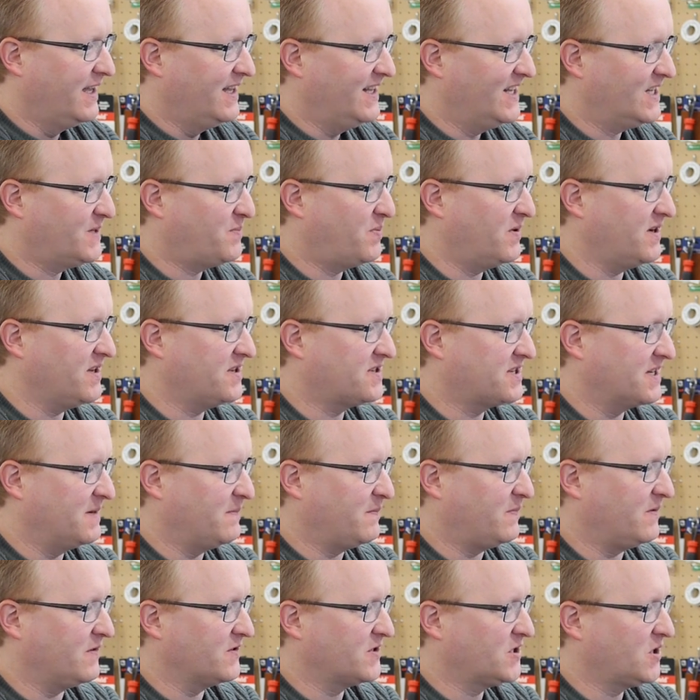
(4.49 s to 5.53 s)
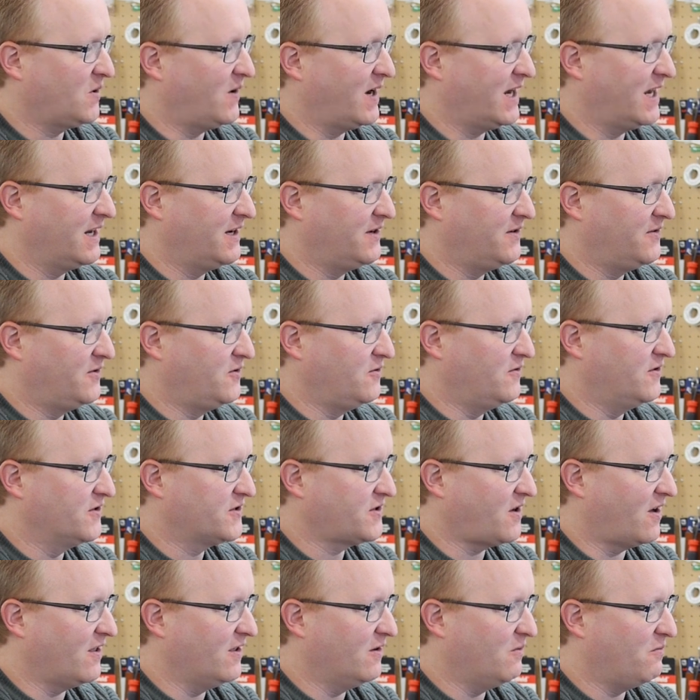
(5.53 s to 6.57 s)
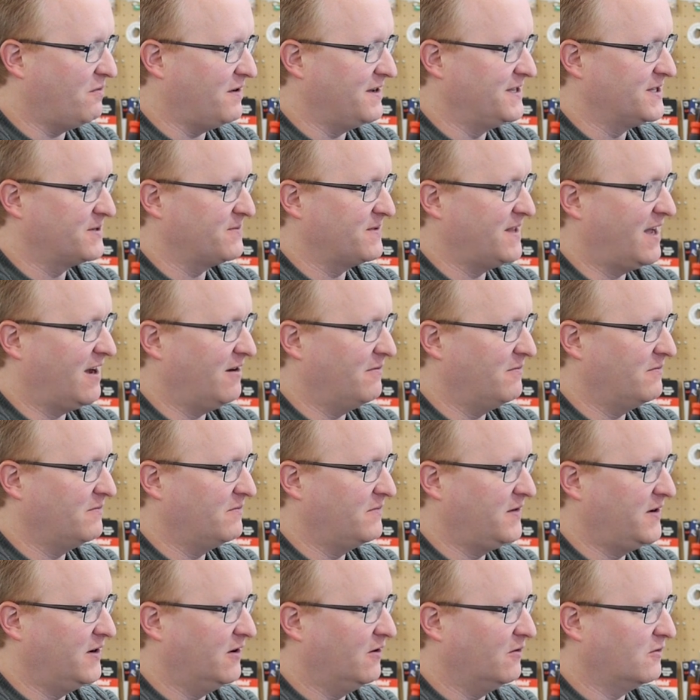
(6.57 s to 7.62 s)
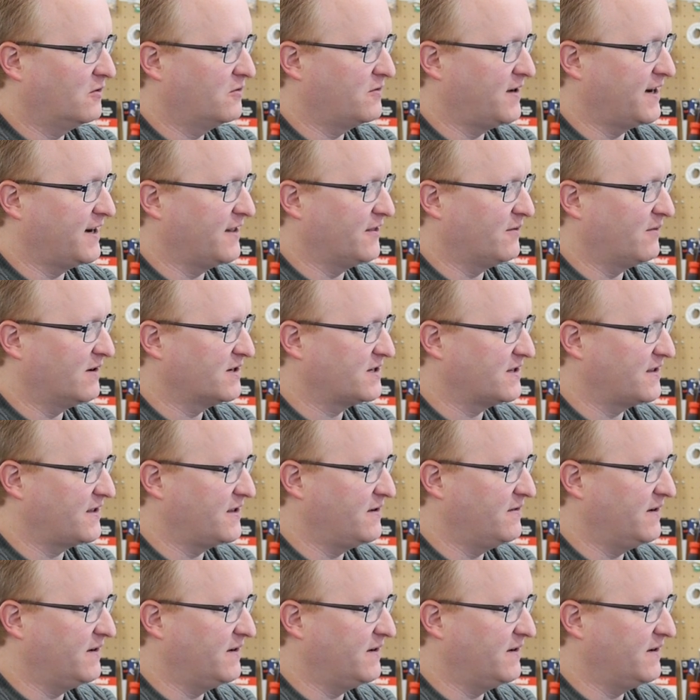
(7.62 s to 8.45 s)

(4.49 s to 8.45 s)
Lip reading: It's pretty simple, so I can do this all at once without, creating the rest of the